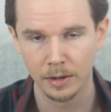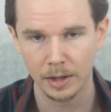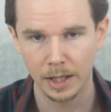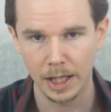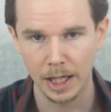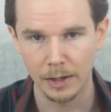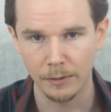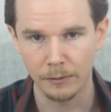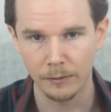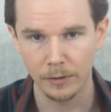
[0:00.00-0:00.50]

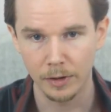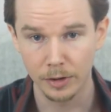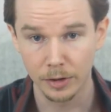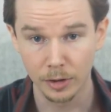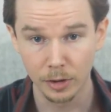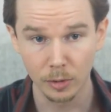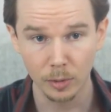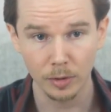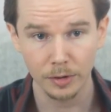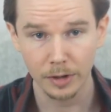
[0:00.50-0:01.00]
If
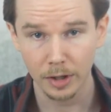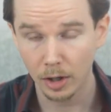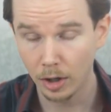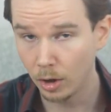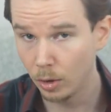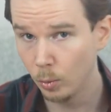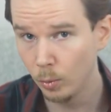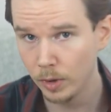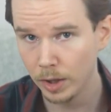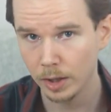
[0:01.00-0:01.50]
you're the
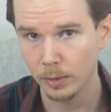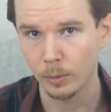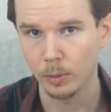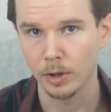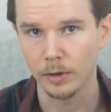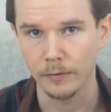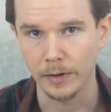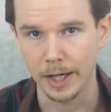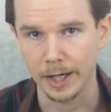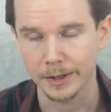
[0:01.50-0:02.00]
only
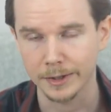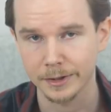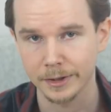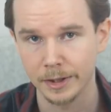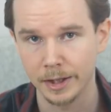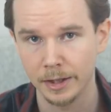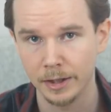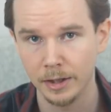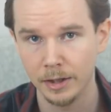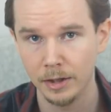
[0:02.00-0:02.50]
one
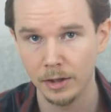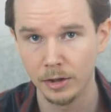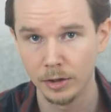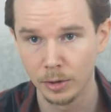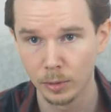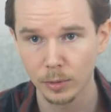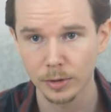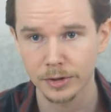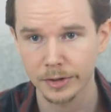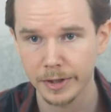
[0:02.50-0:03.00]
vaccinated,
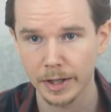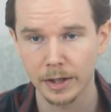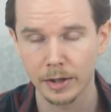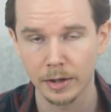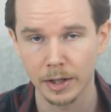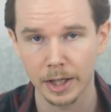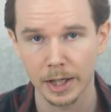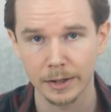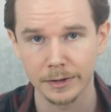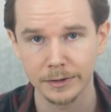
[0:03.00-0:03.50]
you're still
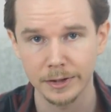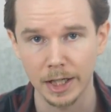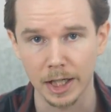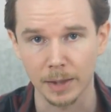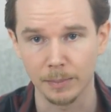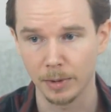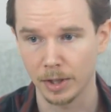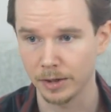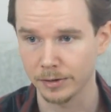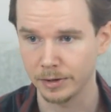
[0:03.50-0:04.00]
going to get
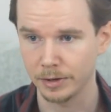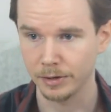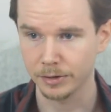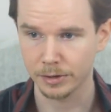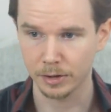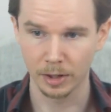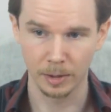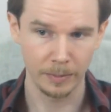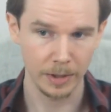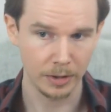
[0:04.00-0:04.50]
sick because there's
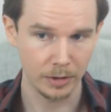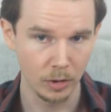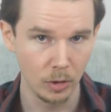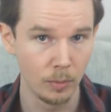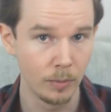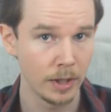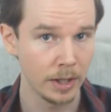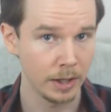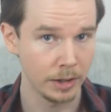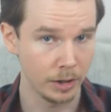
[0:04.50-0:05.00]
going to be too
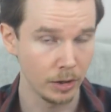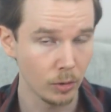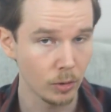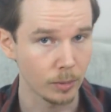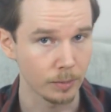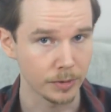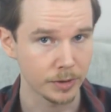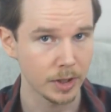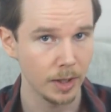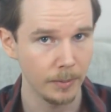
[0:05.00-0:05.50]
many
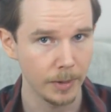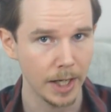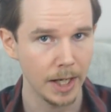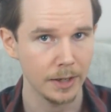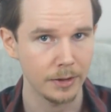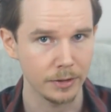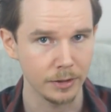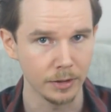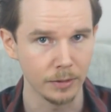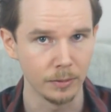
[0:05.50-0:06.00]
germs coming
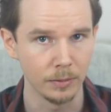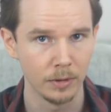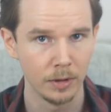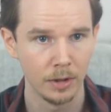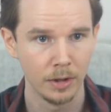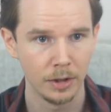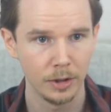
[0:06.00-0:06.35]
at you.